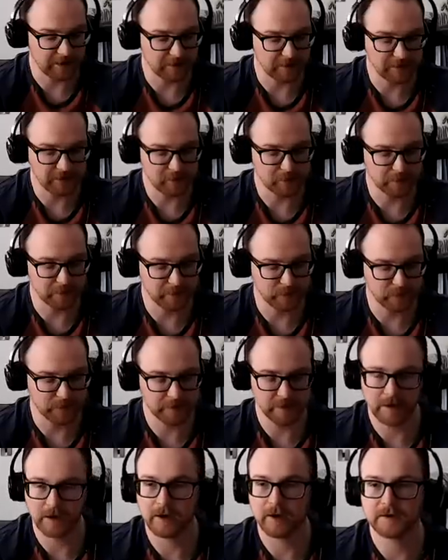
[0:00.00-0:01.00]
if you avoid
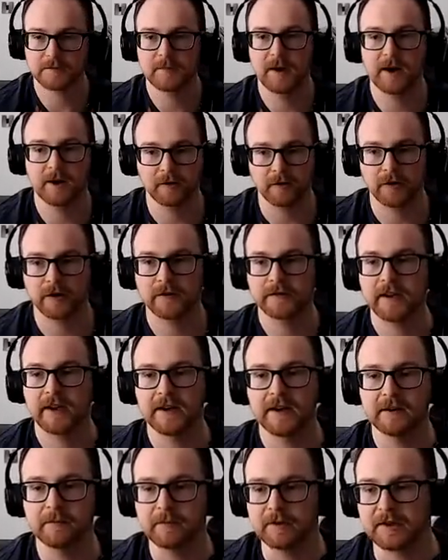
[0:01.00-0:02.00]
the last paragraph,
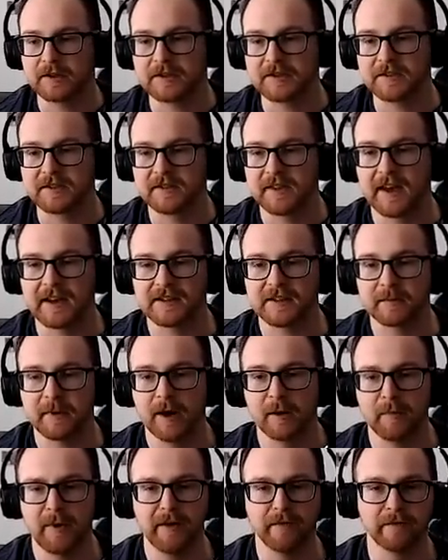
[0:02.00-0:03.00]
Danny, because that's
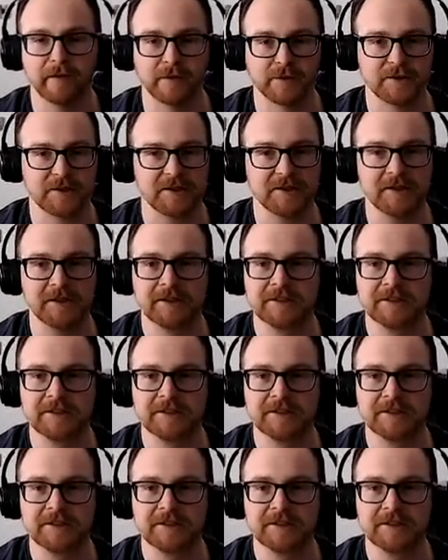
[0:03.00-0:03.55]
about Ben Foster.